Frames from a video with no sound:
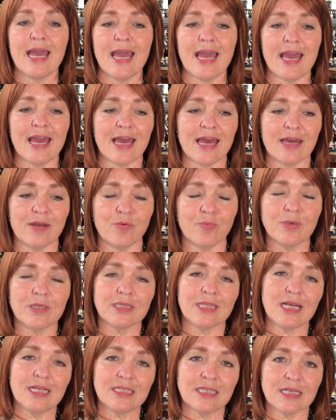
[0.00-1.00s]
And
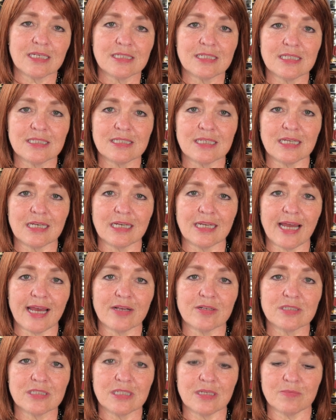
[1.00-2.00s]
what that does is it
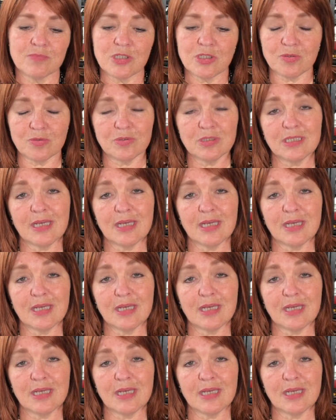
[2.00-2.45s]
allows them to